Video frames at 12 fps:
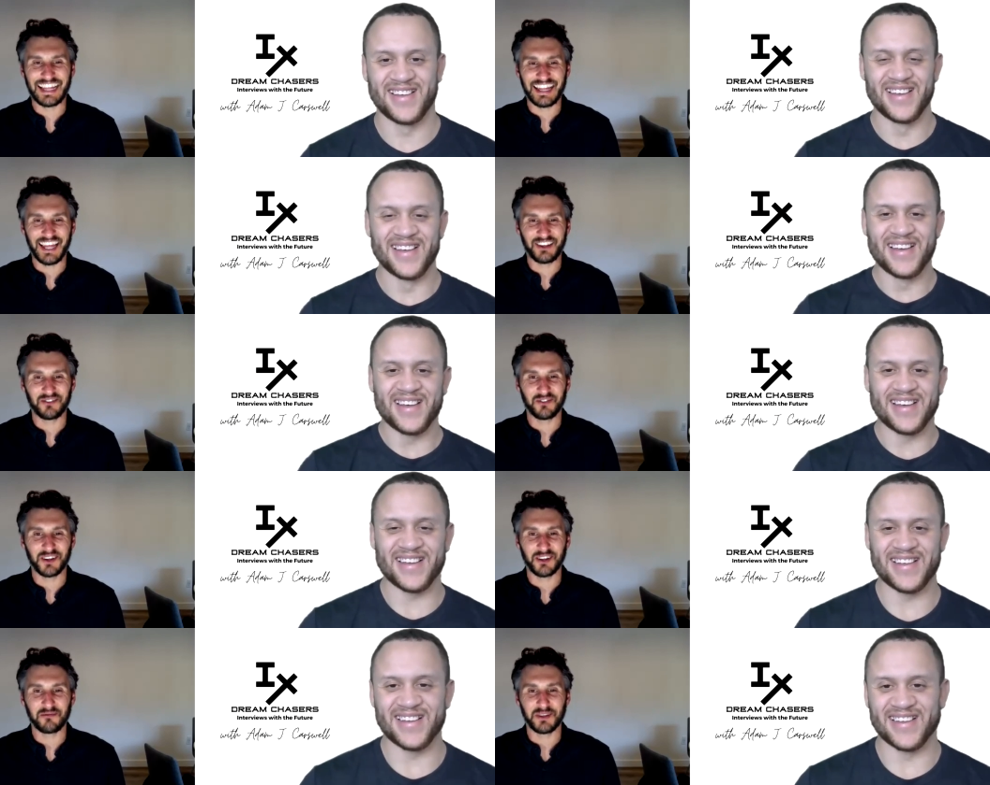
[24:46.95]
Speaker 1: thank you
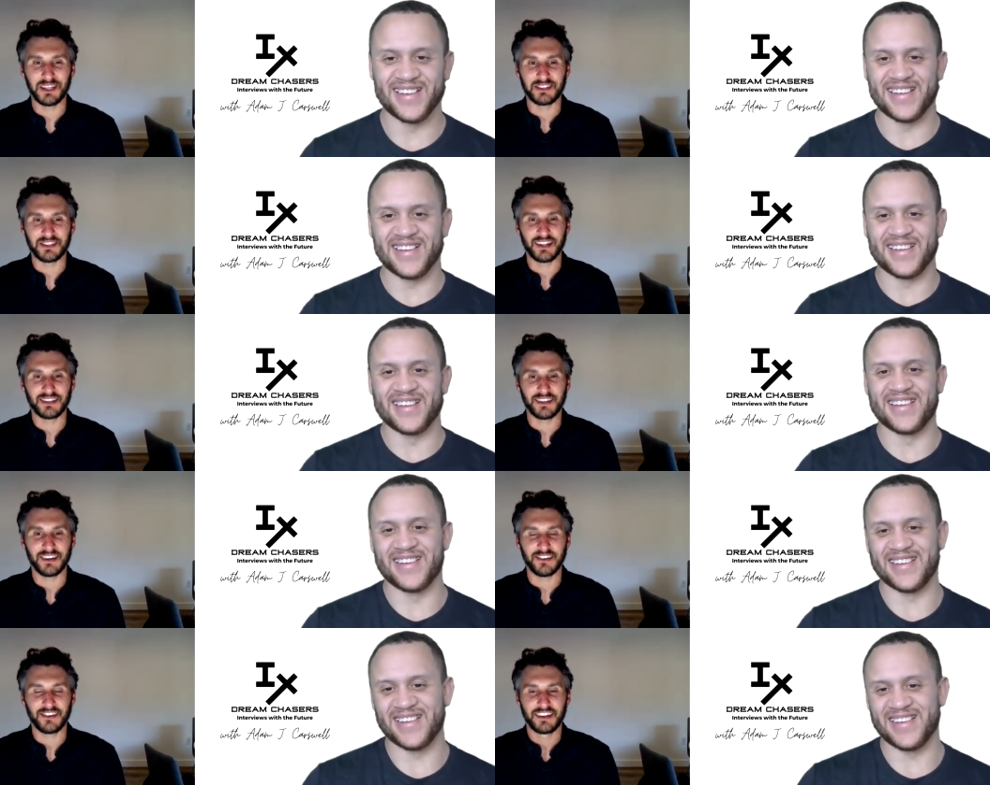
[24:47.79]
for giving me the chance,
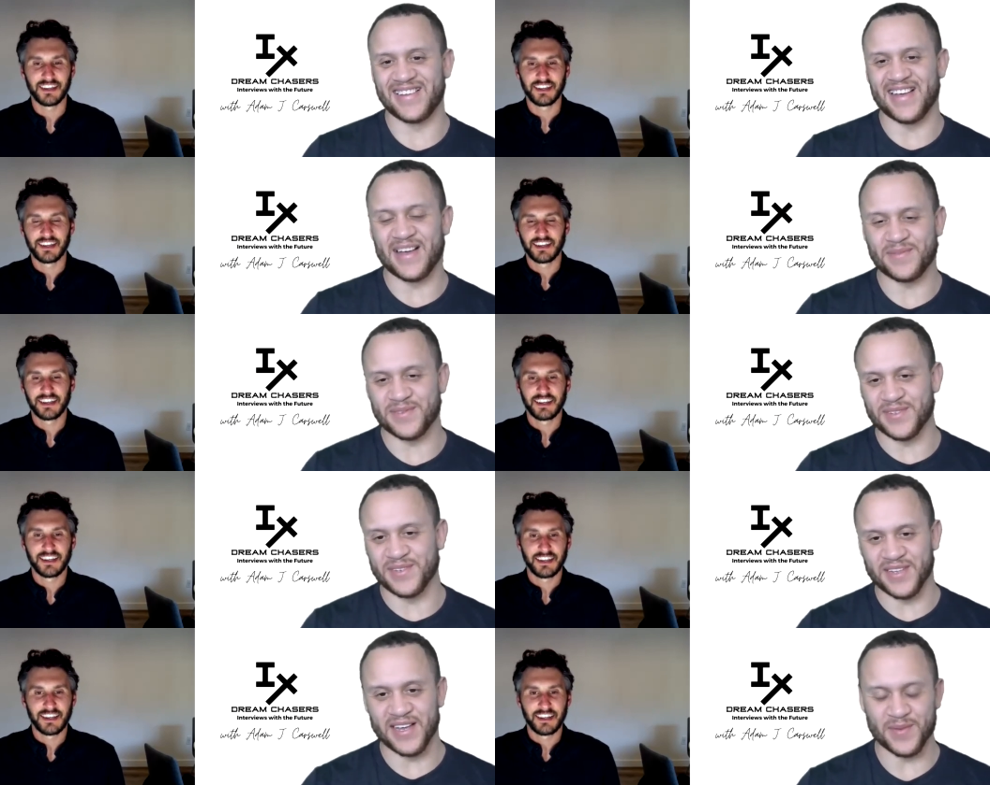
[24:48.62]
though.
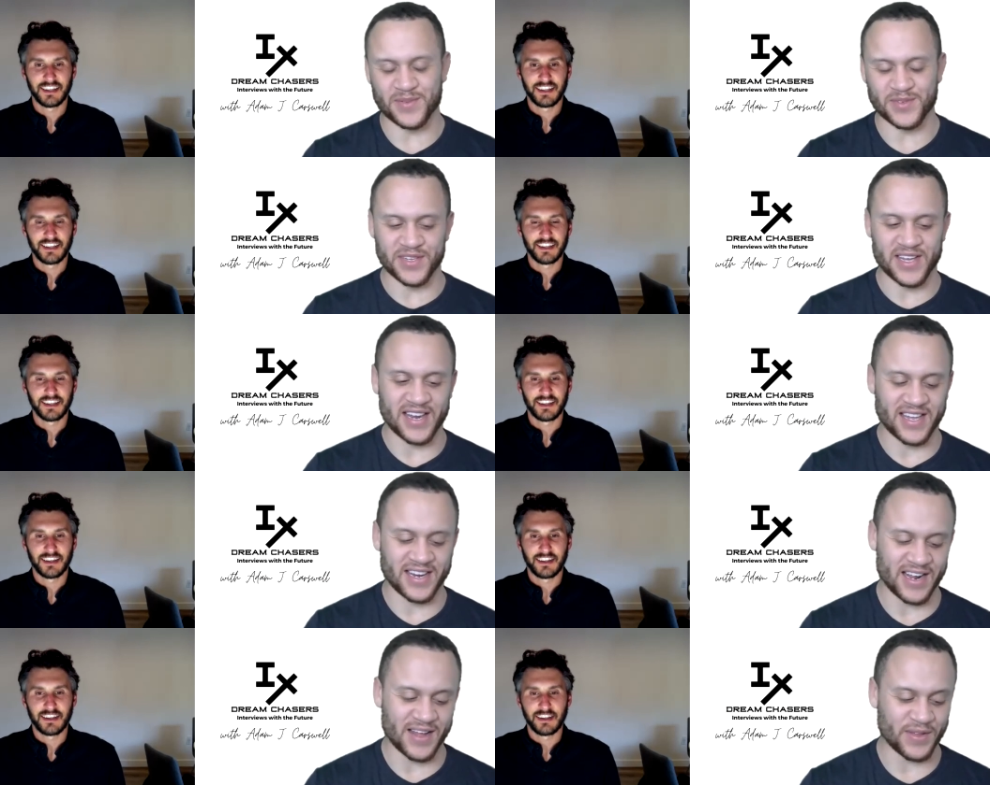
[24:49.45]
Speaker 2: Absolutely, absolutely. Got
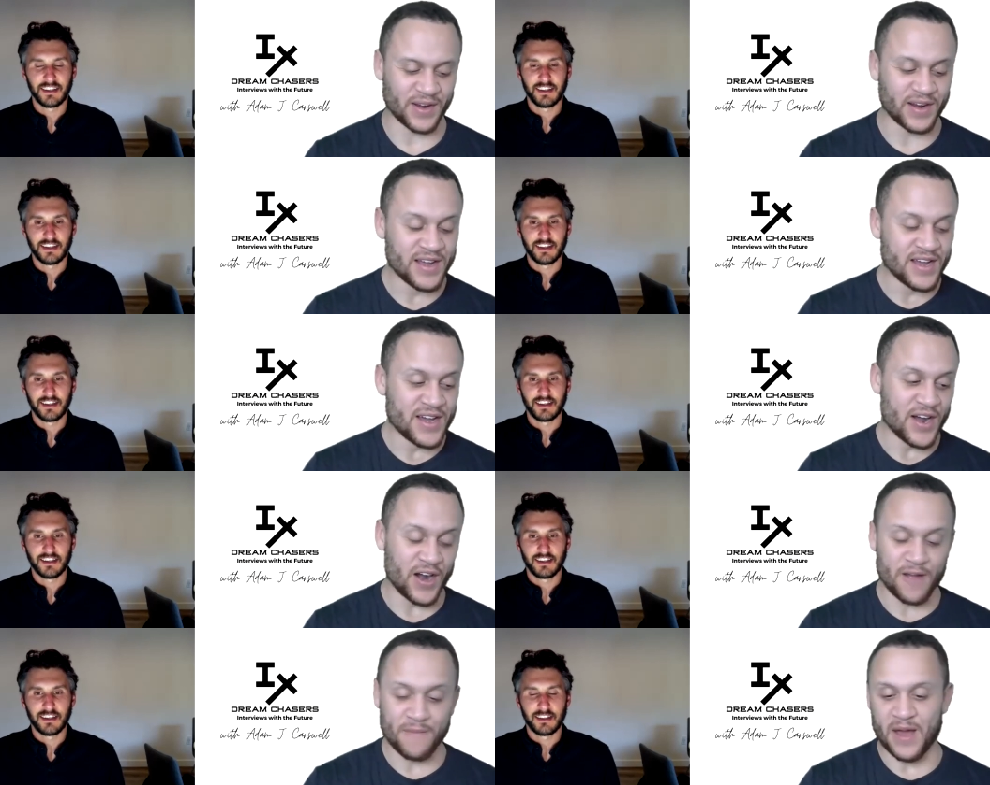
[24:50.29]
to get it out there.
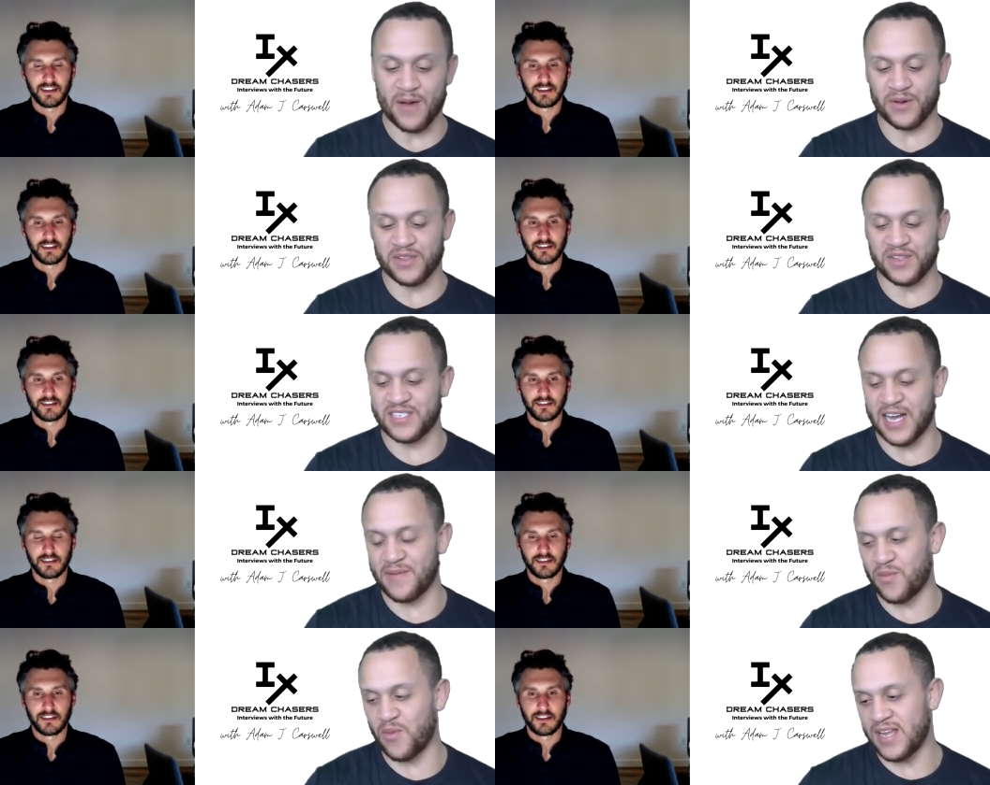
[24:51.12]
All right, Matt. Well,
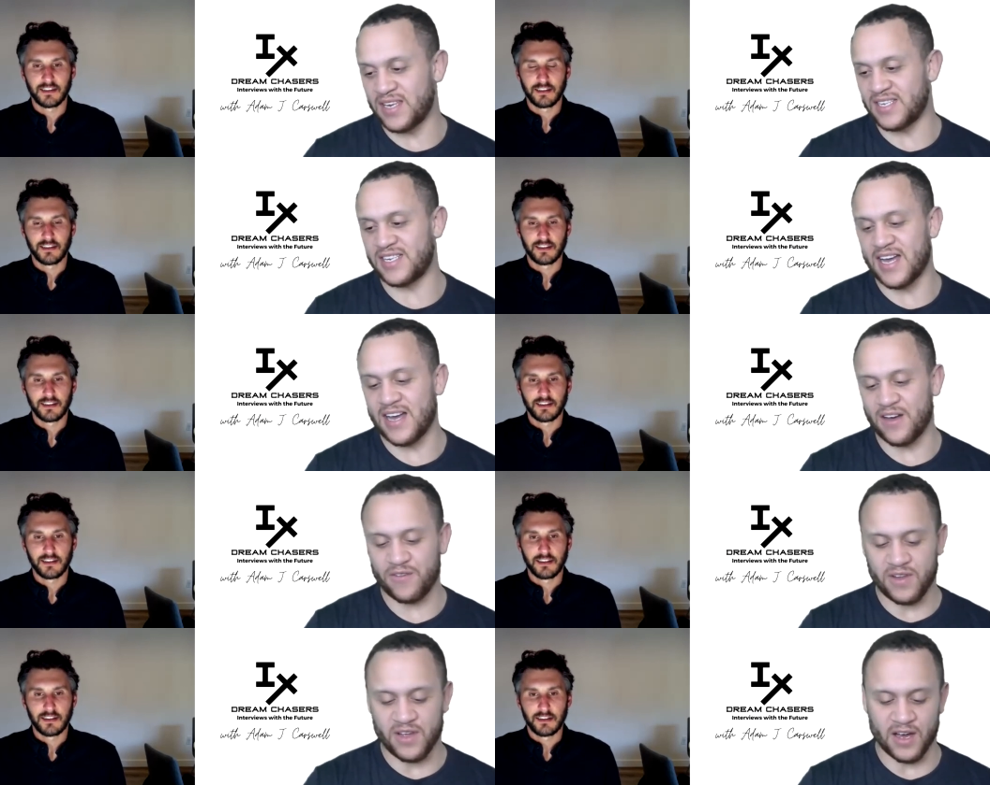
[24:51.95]
time to wind it
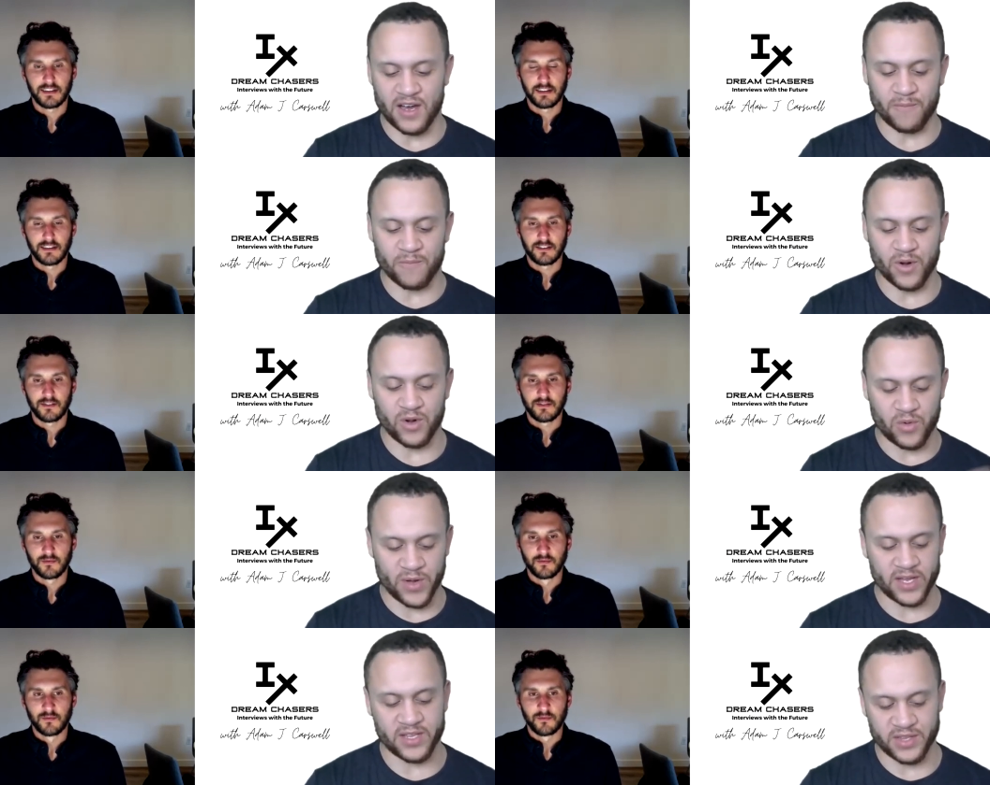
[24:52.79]
down. Um,
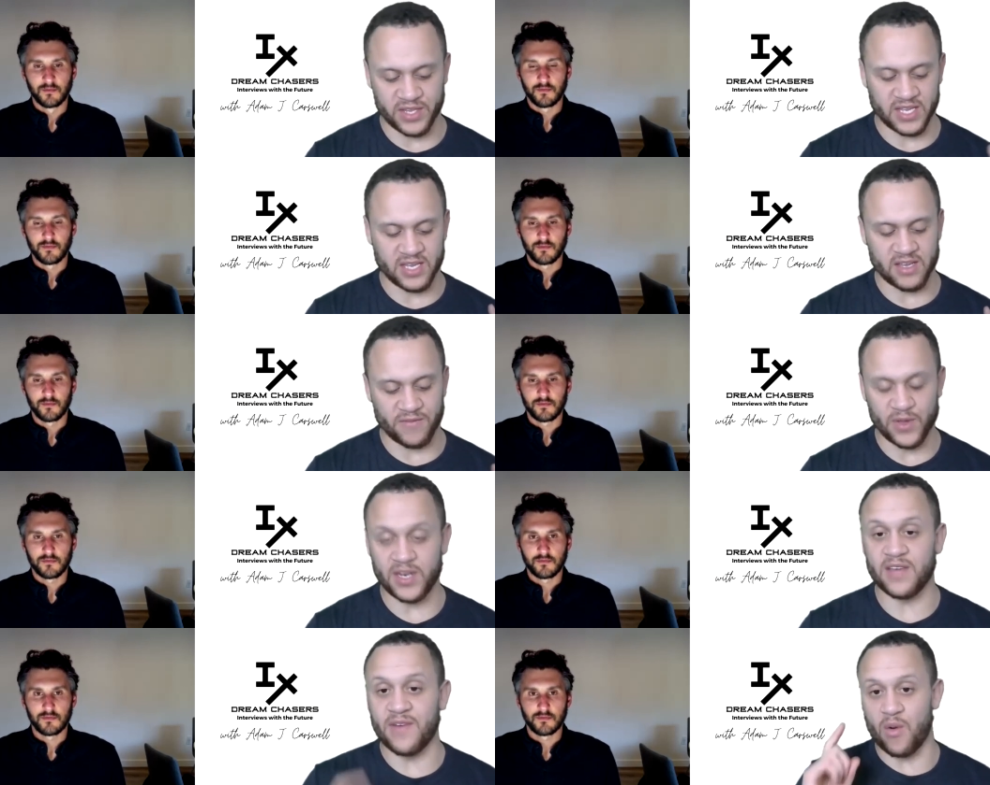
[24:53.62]
real quick, the
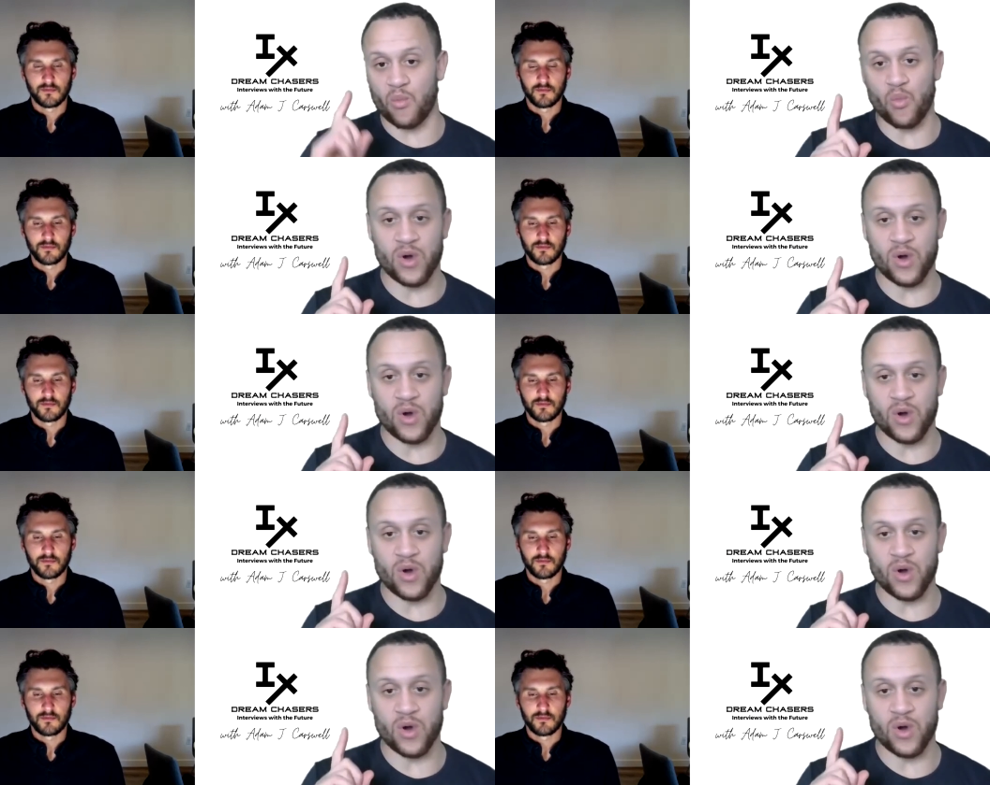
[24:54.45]
if you had to give out